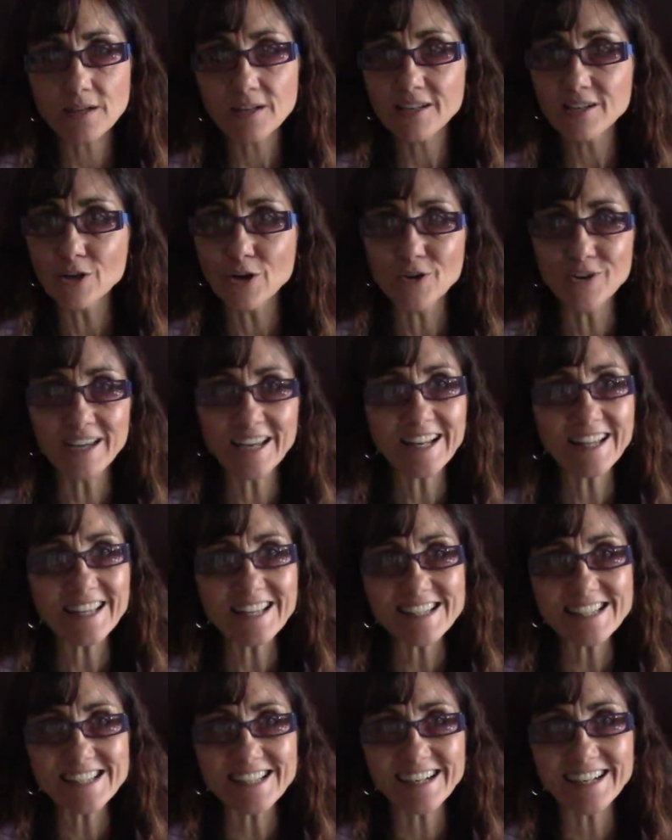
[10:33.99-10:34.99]
Go get a
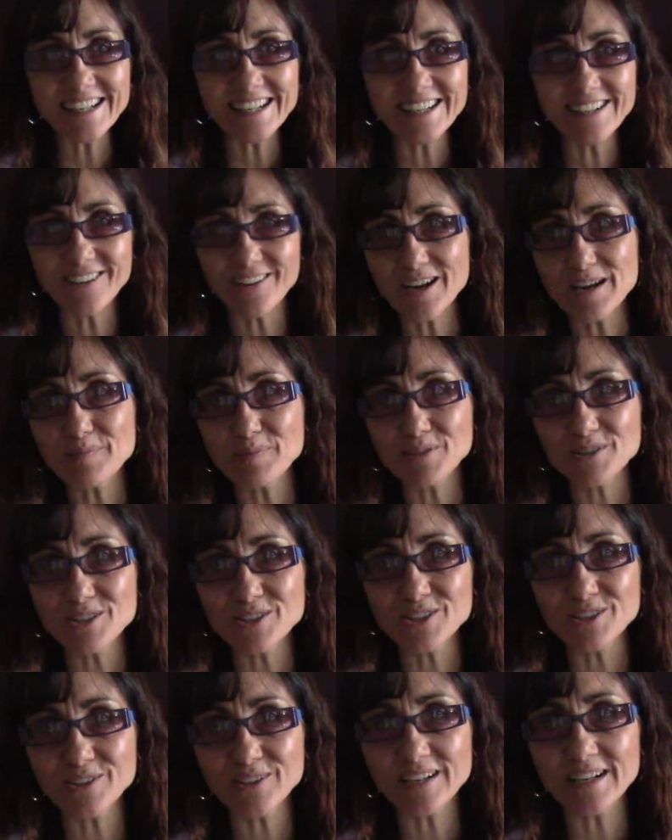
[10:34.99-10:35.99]
listing. You're able to
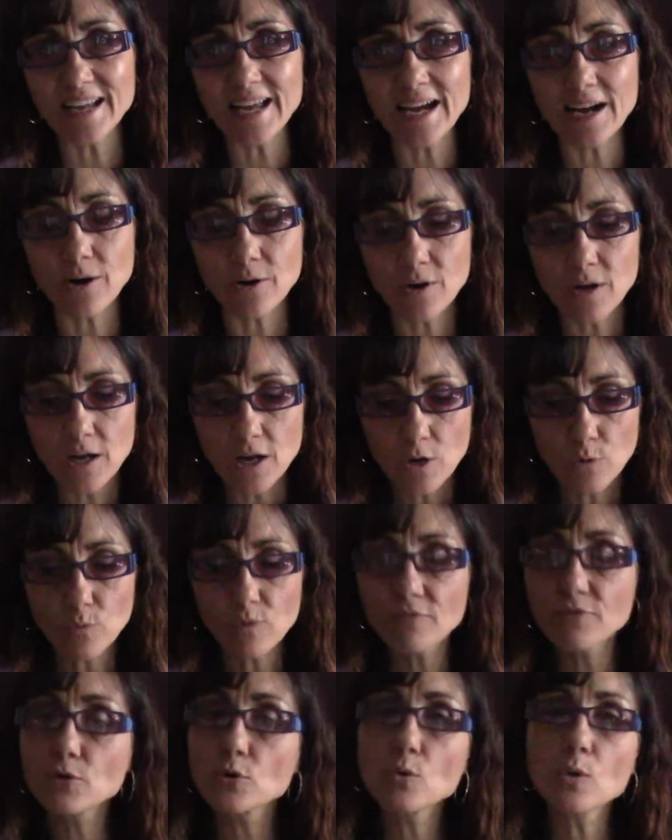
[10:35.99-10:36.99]
do it now.
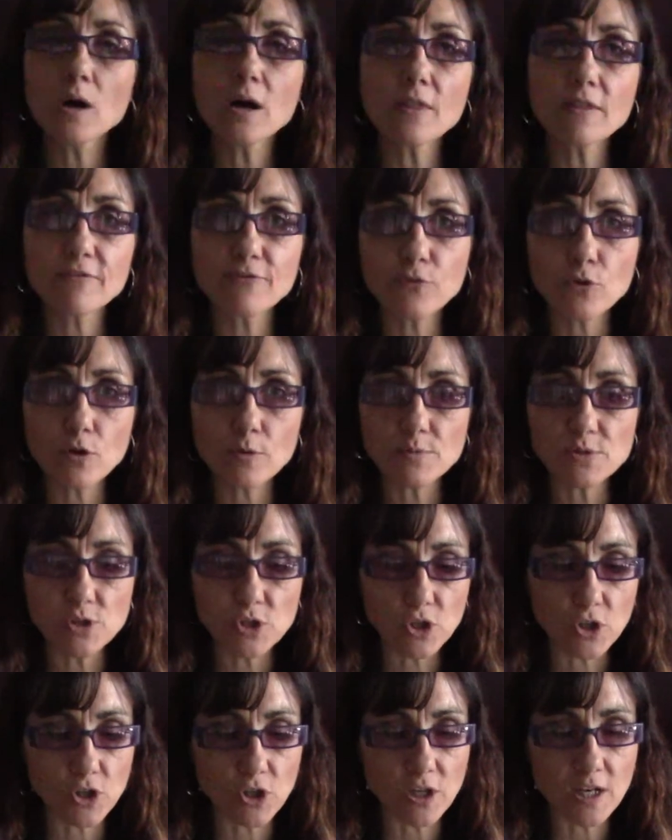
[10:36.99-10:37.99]
Review all the forms
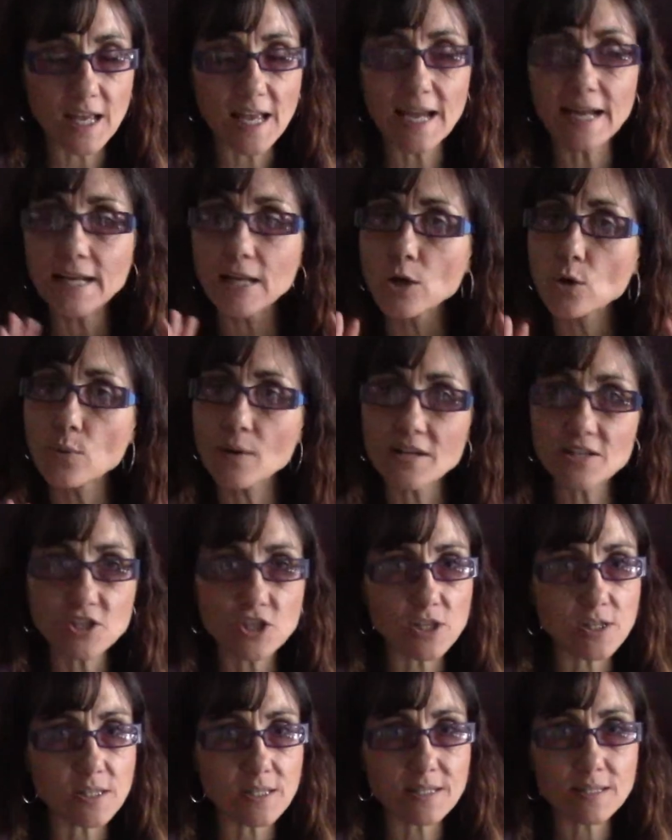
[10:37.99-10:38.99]
good. Any
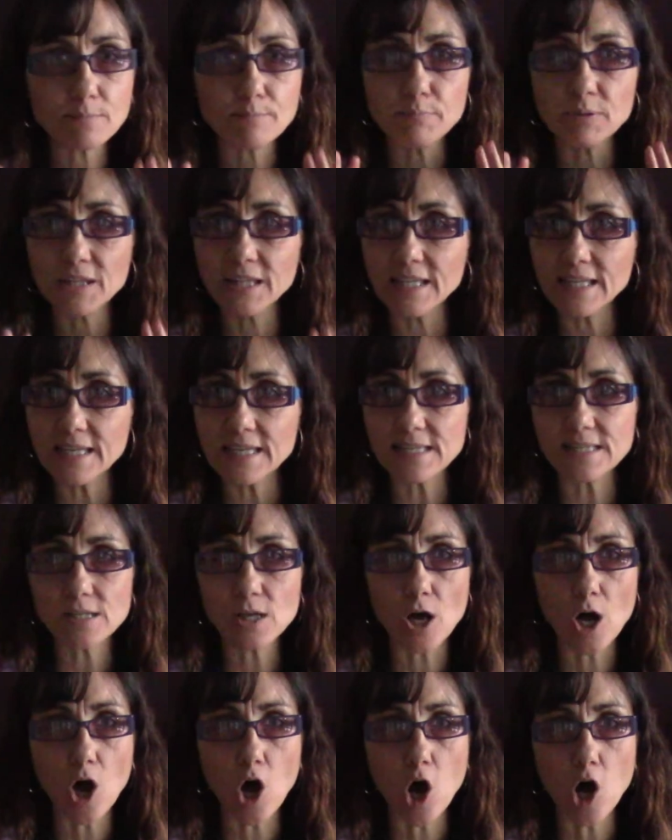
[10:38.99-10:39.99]
questions, please
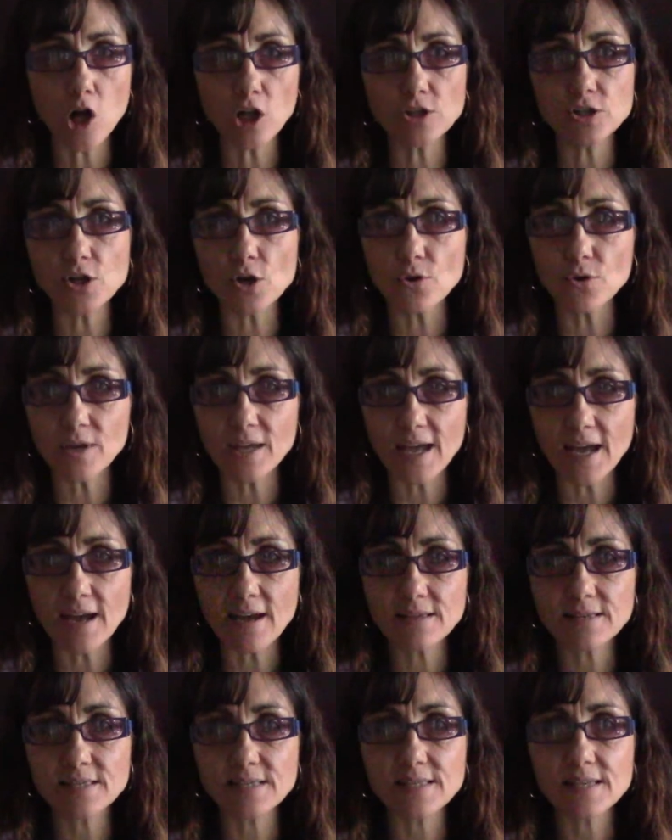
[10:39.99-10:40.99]
call, don't
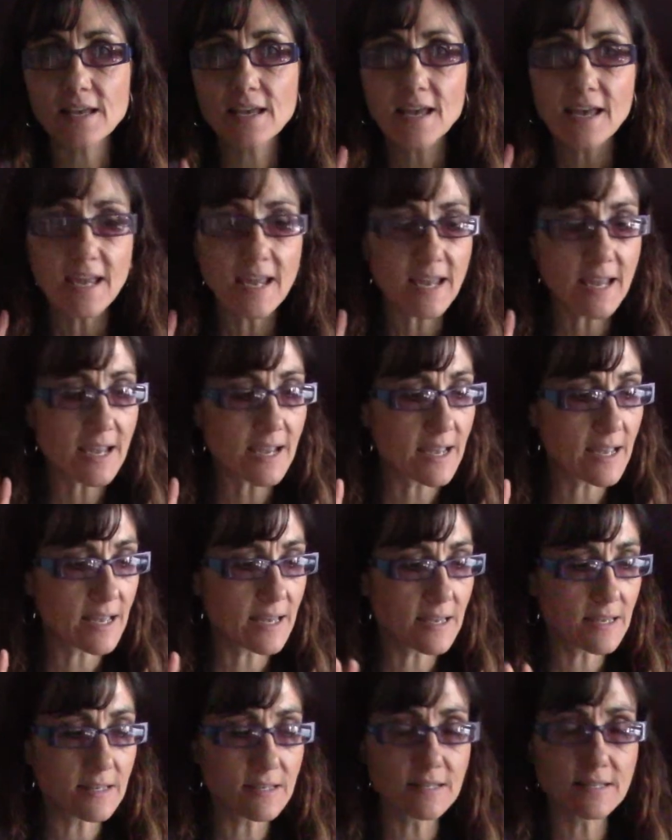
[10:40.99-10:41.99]
guess.
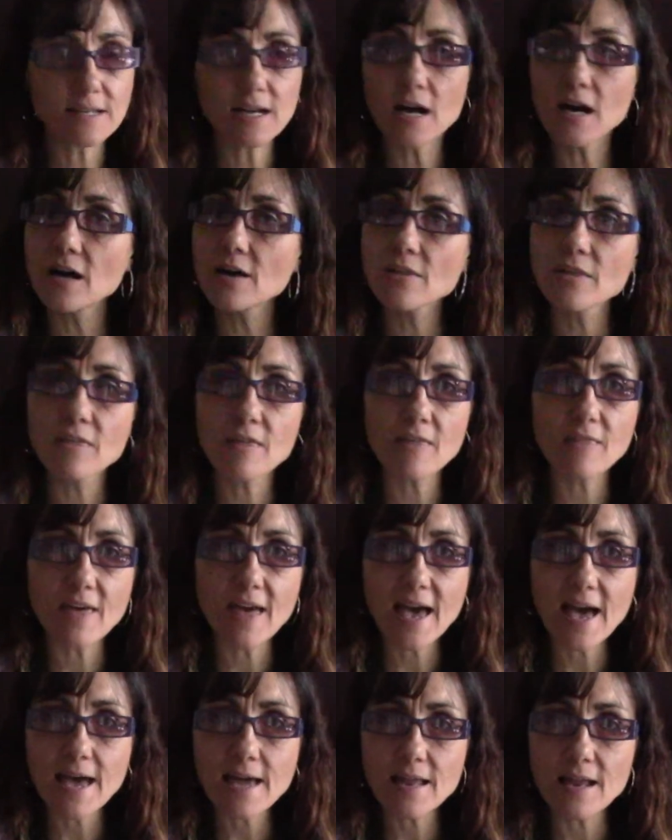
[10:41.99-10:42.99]
And other than
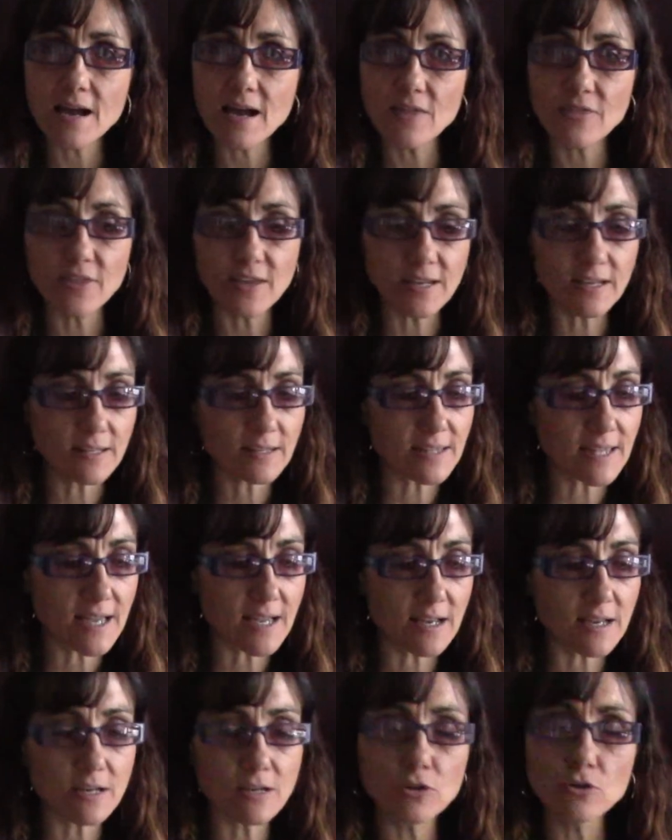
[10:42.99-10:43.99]
that, I think
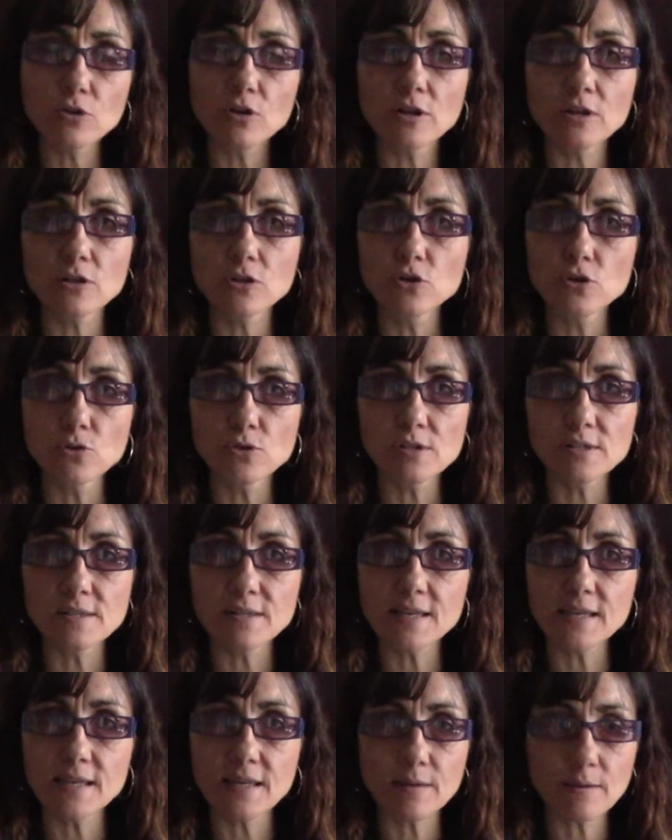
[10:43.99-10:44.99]
that you can use
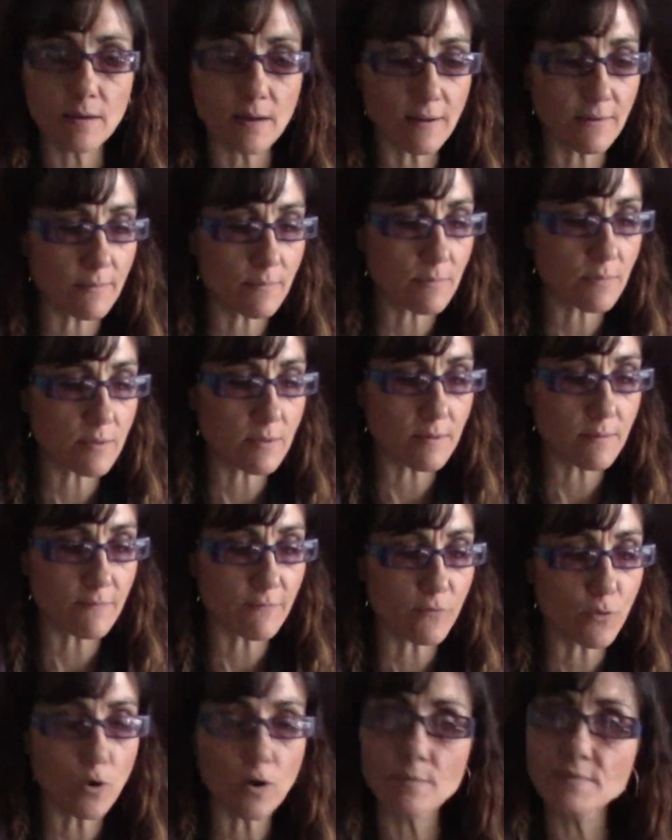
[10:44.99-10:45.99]
the
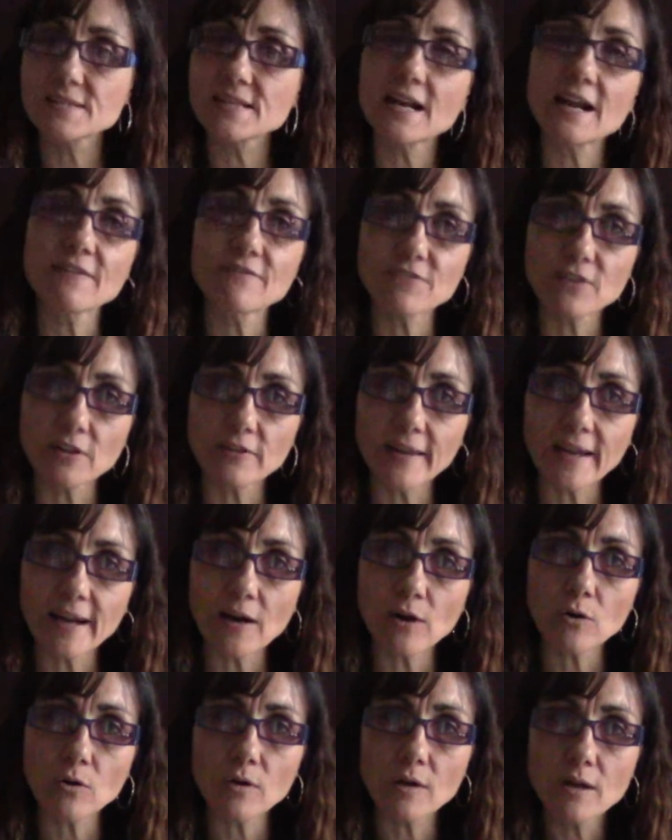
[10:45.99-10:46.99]
forms that I filled
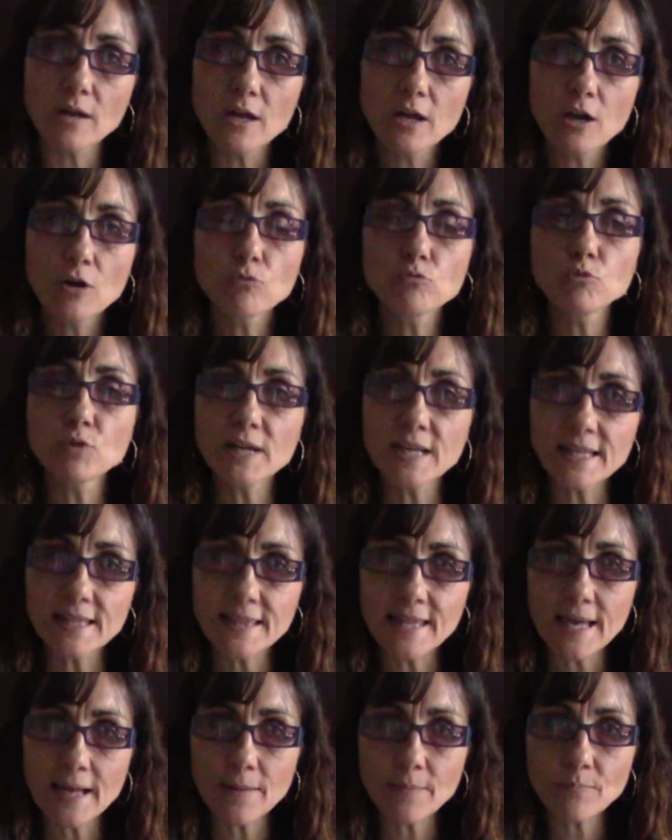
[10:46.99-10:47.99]
out, read
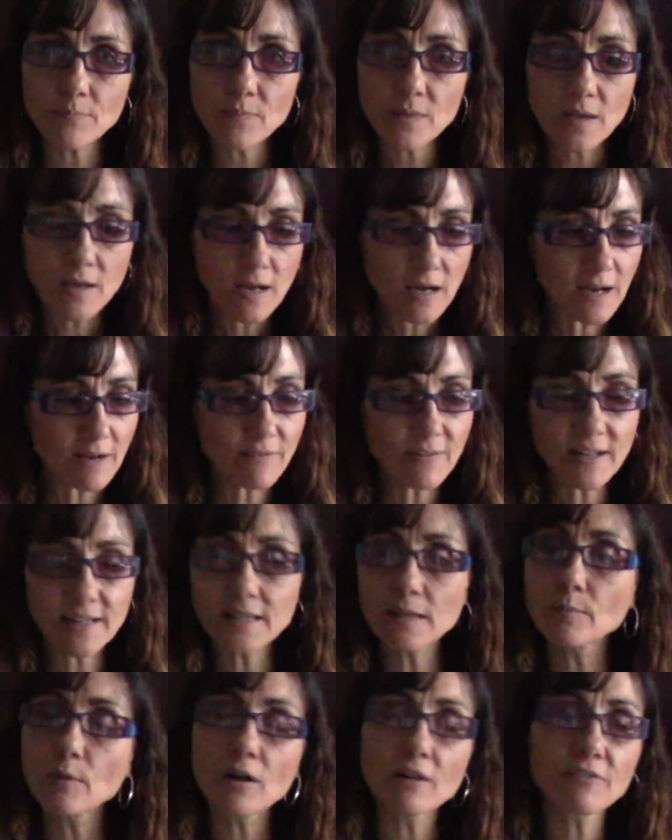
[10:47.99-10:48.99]
them. I've got
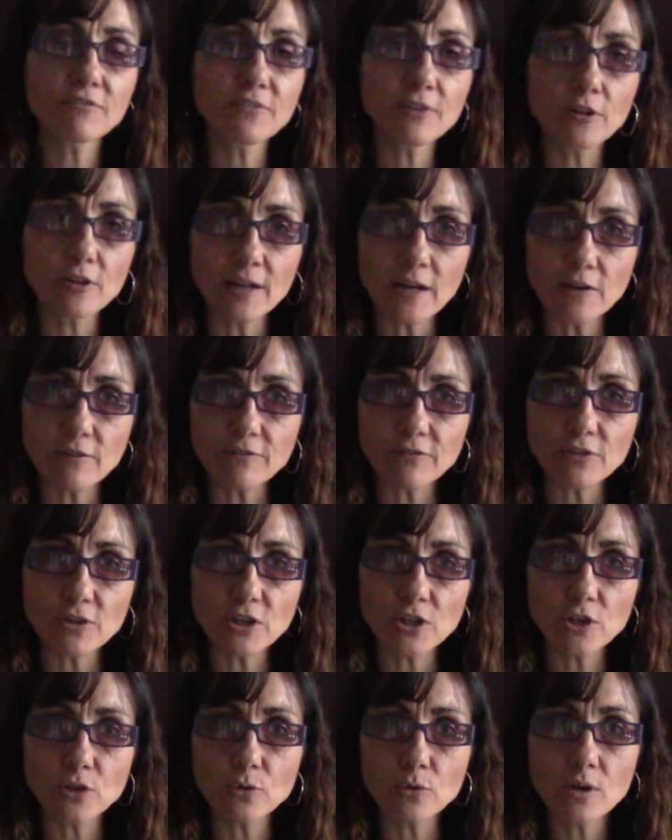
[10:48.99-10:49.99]
them all filled out for
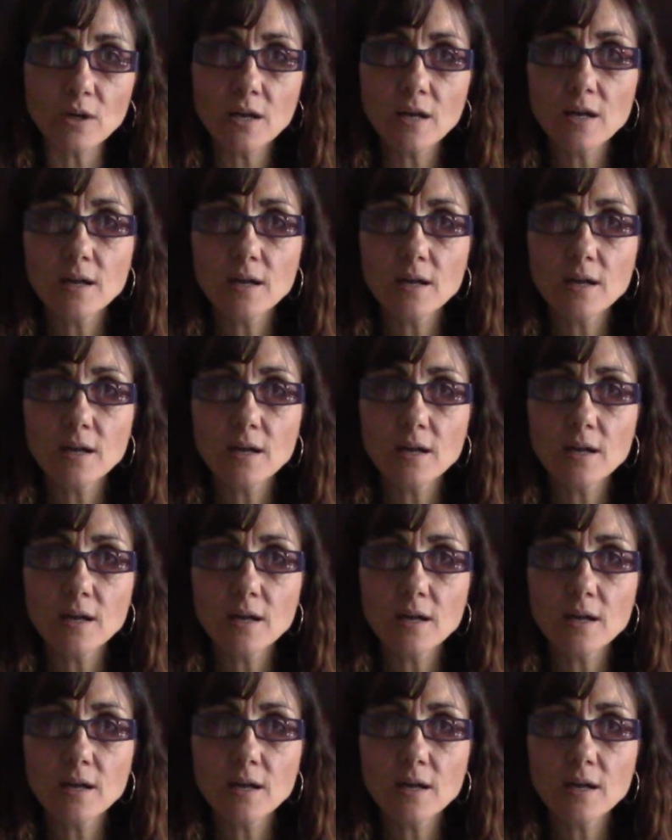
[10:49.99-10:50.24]
you.